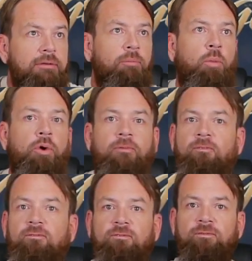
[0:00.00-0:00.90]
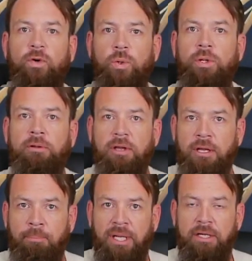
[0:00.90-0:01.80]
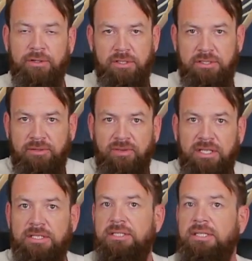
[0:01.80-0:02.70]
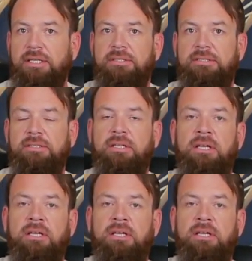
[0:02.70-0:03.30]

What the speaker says: more full appearance of a deceased.